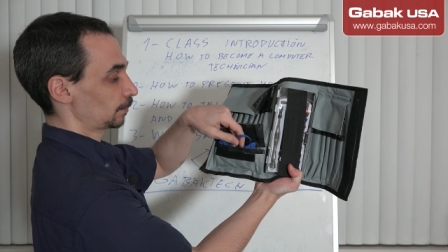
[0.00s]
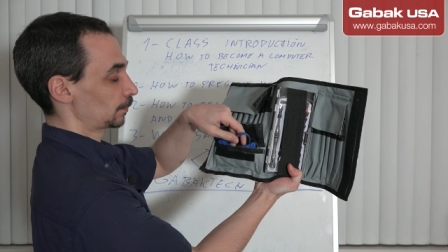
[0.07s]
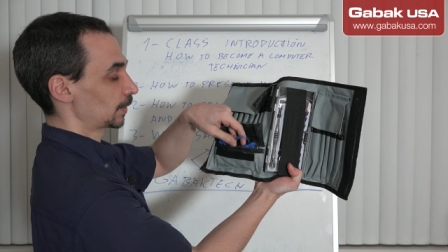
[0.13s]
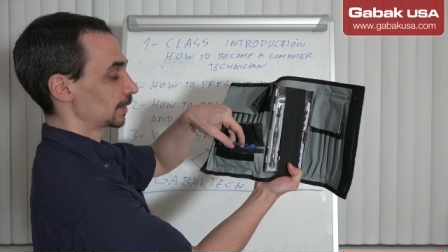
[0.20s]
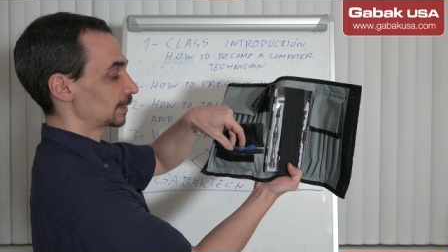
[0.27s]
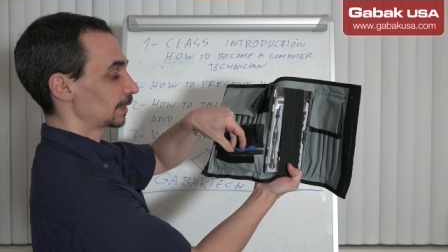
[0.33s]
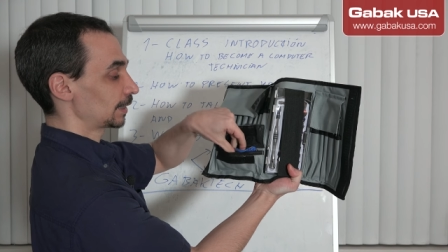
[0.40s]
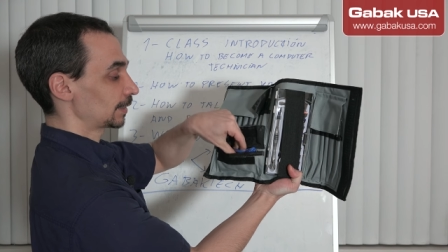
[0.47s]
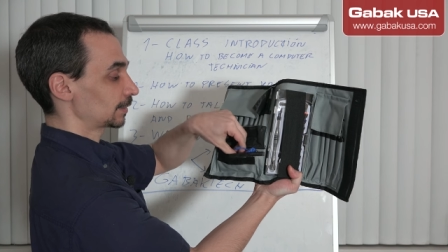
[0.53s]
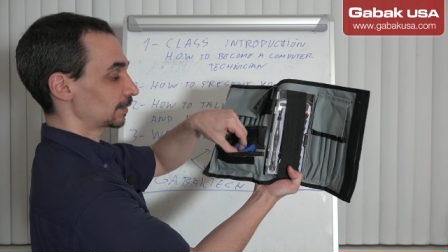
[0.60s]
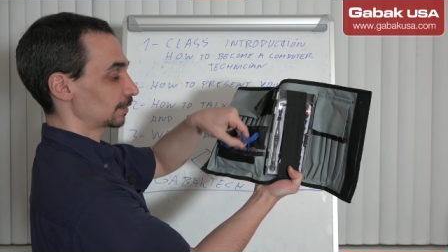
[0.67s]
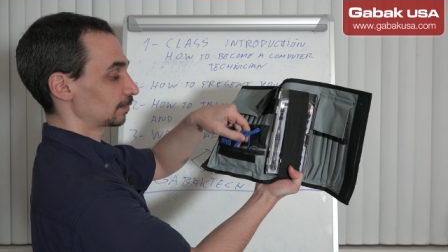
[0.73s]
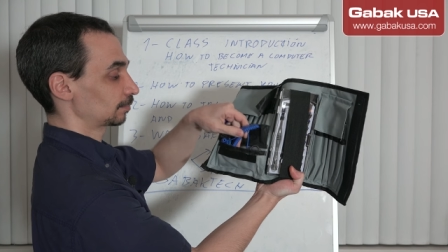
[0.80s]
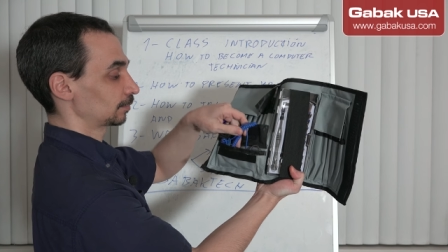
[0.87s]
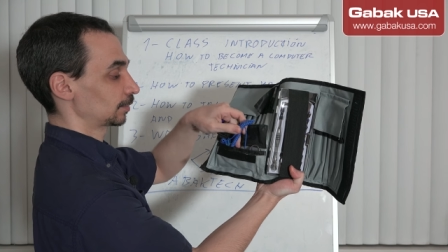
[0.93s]
bracelet
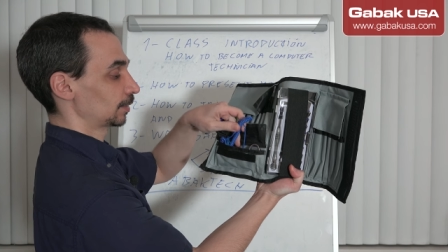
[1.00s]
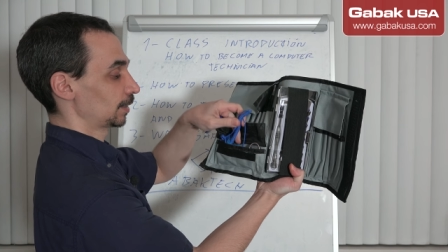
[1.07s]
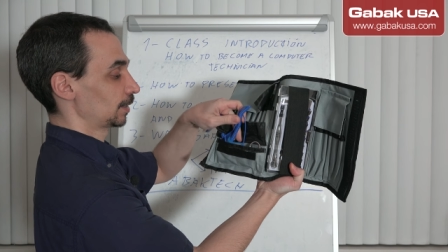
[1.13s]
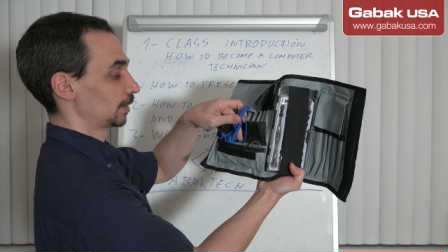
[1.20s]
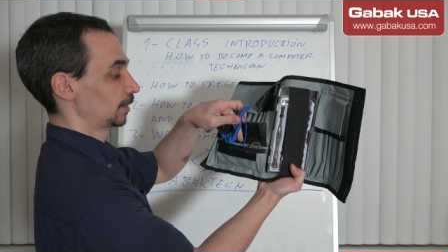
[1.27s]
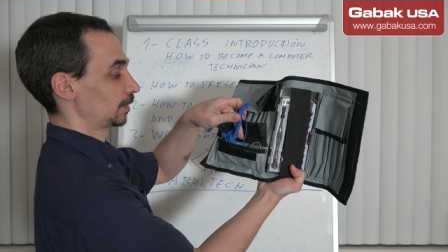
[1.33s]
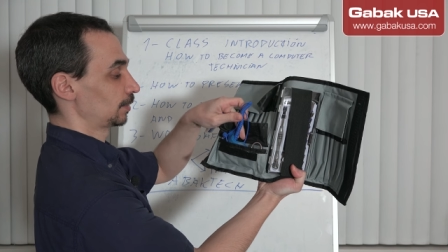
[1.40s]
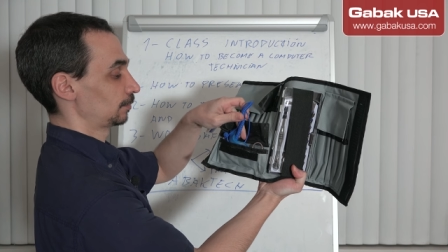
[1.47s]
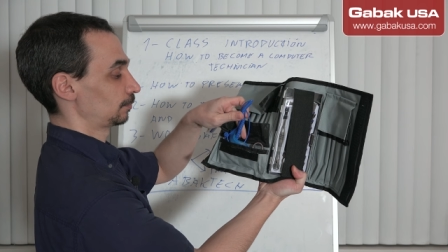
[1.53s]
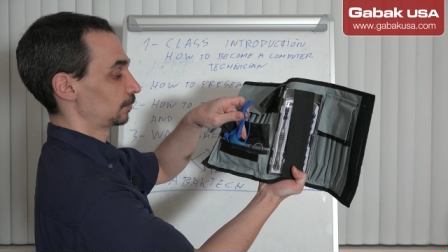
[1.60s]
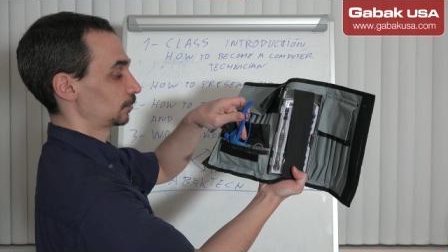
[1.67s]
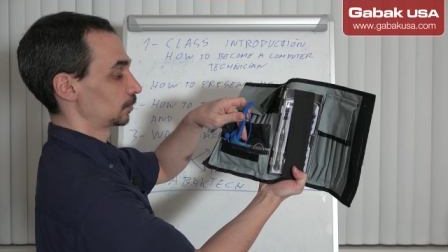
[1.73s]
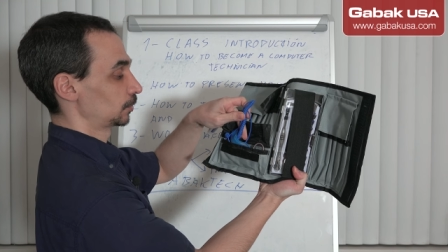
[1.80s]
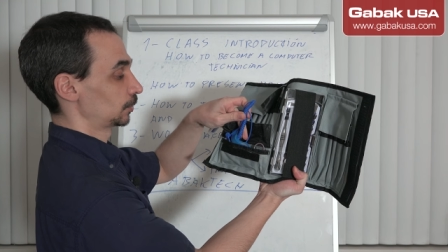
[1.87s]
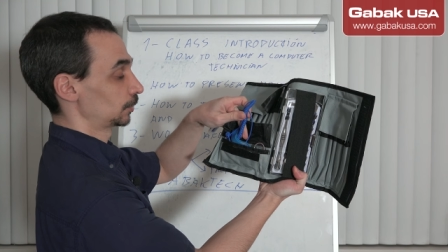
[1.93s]
uh,
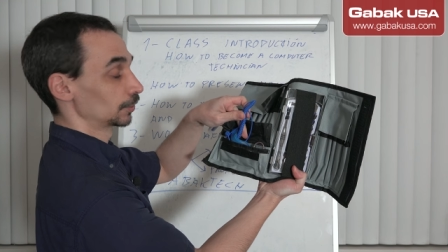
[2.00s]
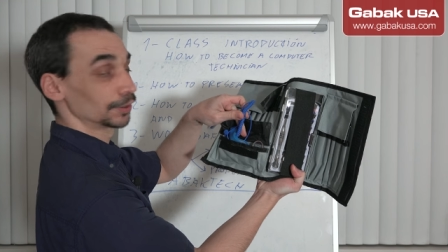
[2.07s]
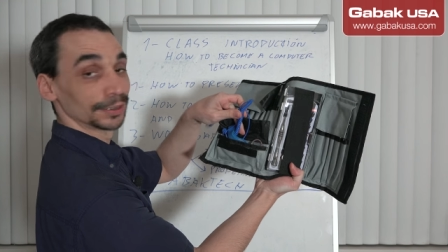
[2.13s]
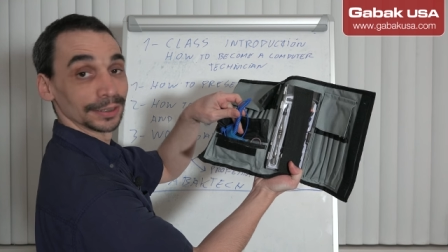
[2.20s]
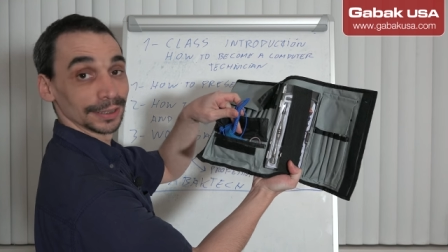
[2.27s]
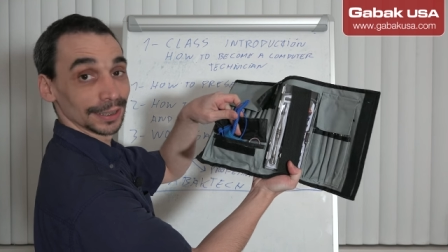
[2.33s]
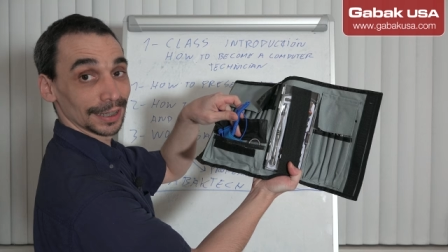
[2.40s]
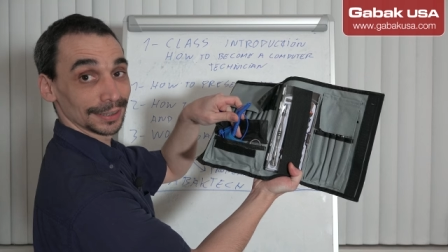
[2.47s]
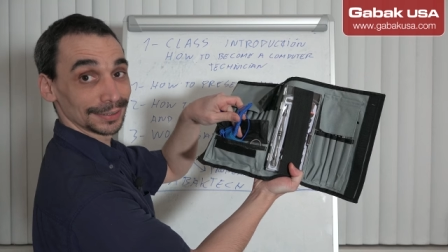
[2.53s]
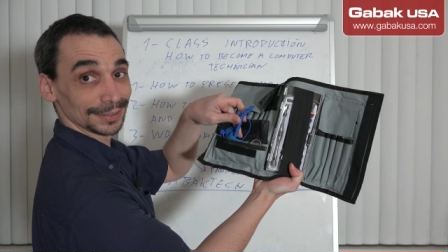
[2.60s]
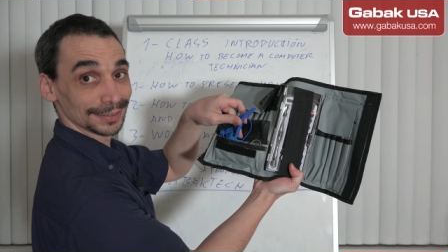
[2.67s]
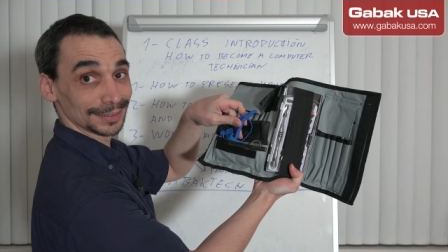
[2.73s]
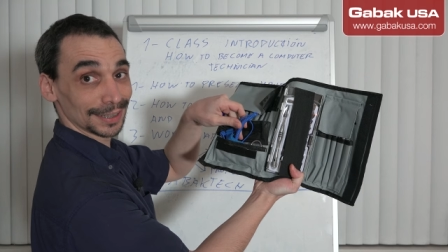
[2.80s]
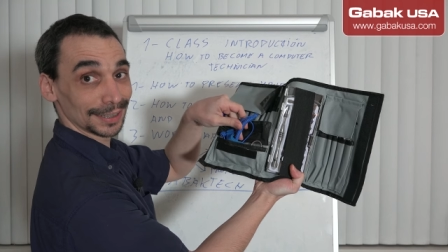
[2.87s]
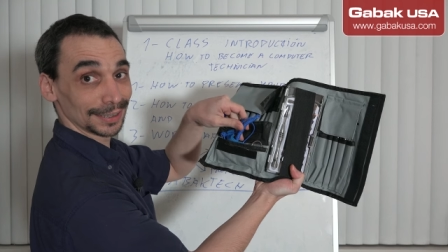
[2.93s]
for the
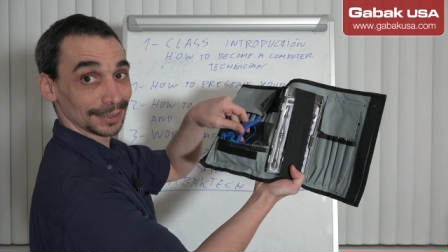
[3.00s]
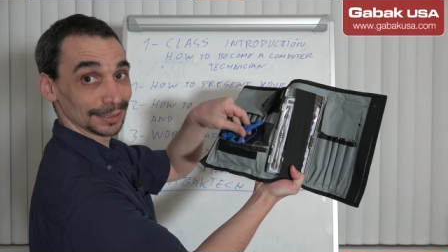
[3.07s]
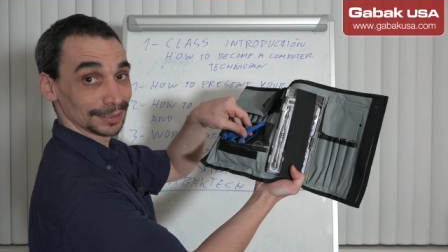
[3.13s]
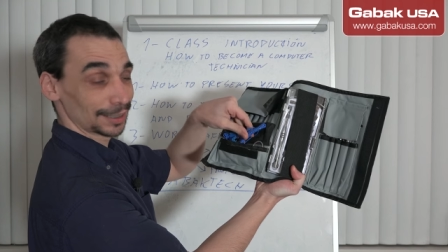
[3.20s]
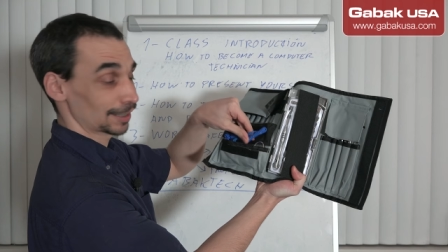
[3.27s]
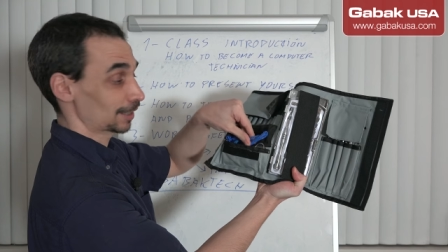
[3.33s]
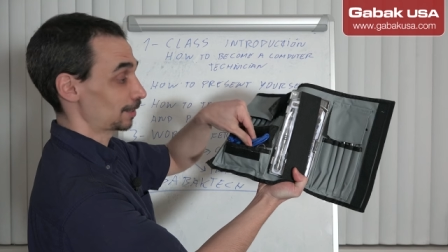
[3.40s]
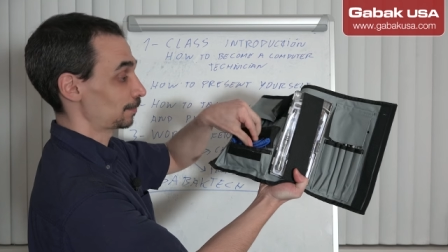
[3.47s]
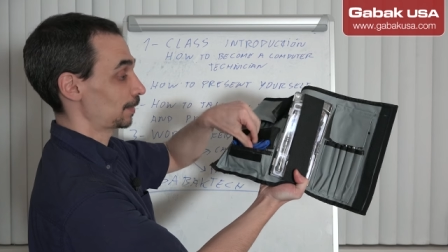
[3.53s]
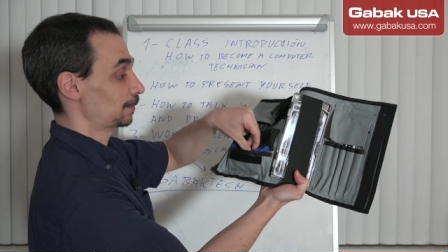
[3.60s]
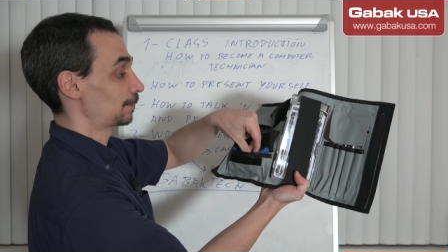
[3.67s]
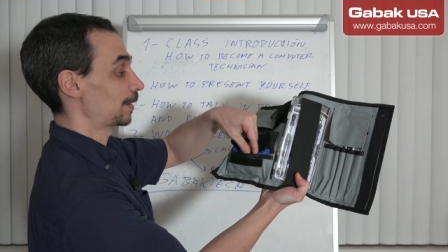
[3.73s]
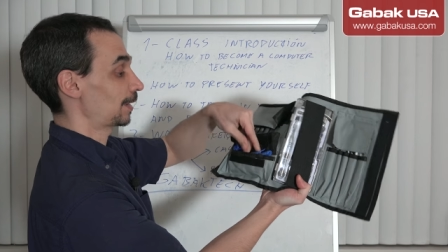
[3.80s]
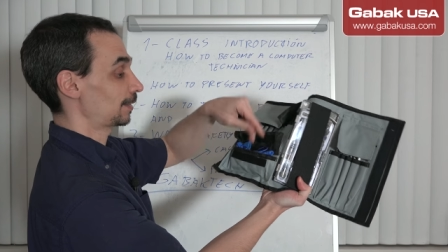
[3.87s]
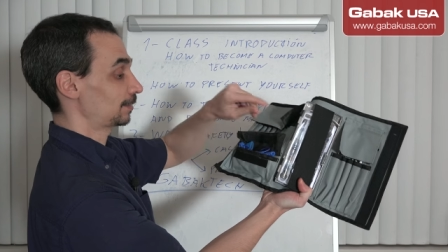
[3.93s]
anti-static, like a, a
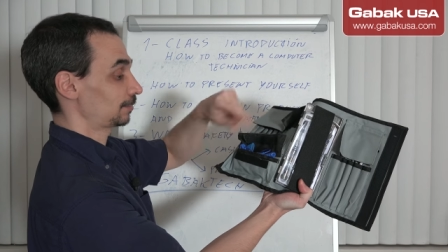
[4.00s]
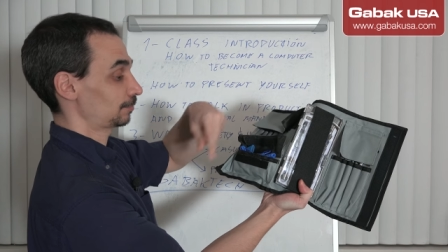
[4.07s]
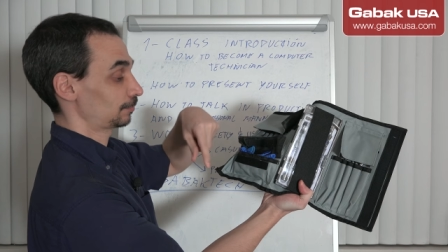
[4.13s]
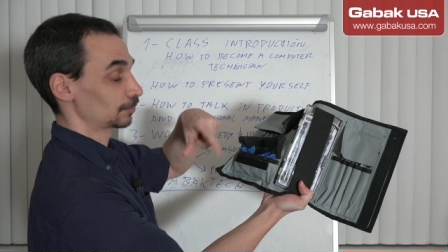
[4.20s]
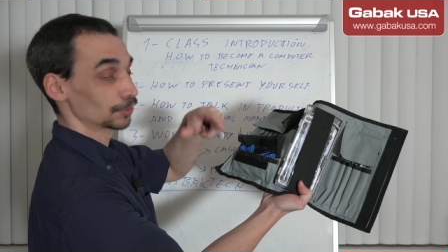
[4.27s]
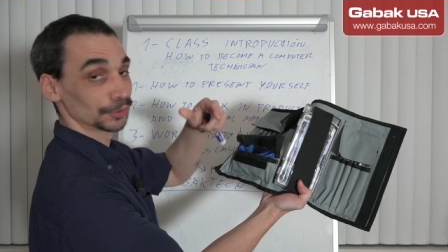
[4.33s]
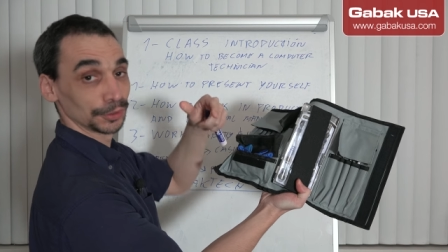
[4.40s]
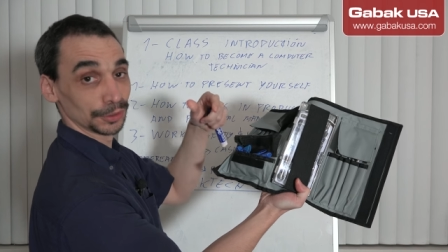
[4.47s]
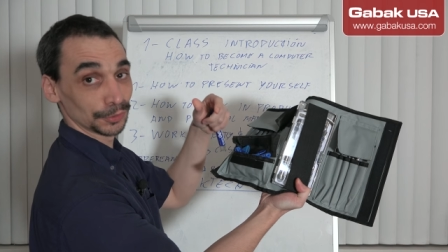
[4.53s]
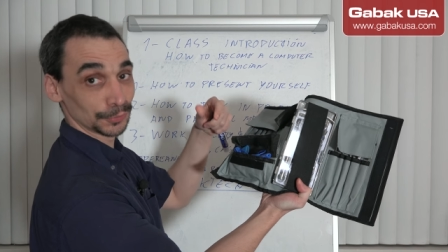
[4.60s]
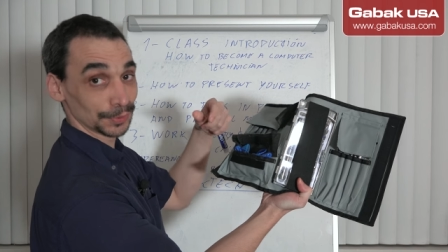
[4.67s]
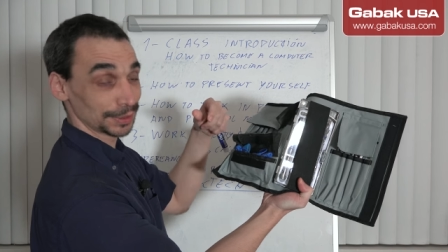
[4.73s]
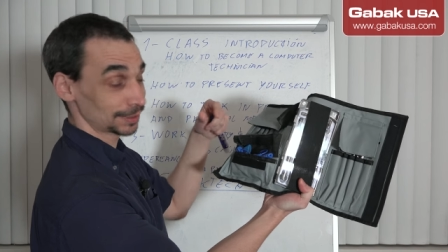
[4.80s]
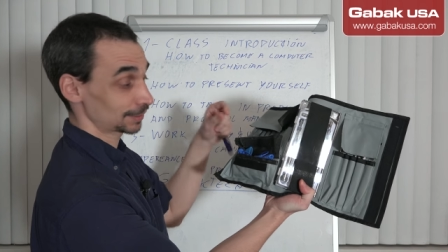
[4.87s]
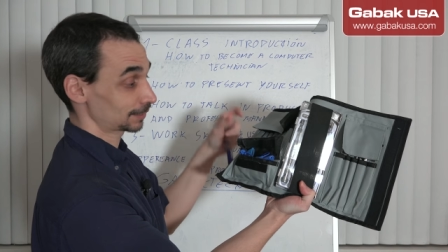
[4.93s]
band for your
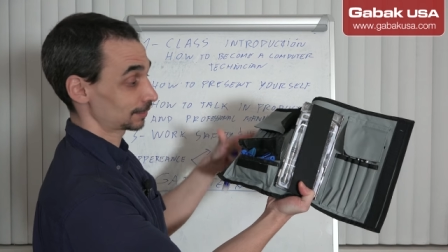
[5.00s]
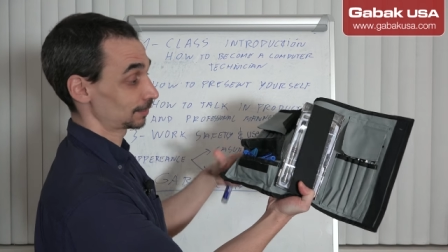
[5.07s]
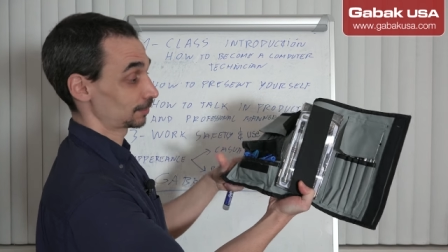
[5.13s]
wrist.